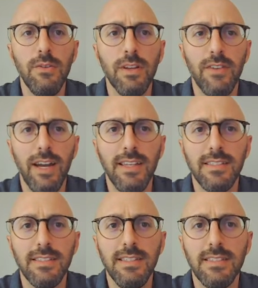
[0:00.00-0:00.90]

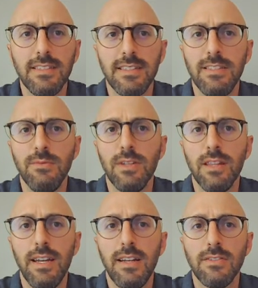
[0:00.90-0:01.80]

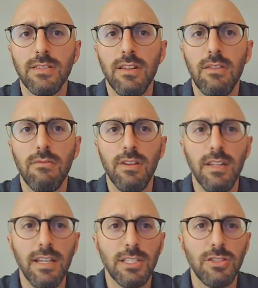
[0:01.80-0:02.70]

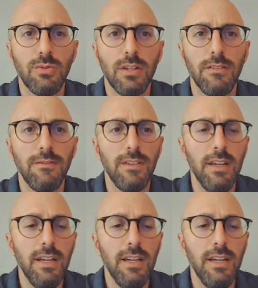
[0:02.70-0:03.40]
61003-12.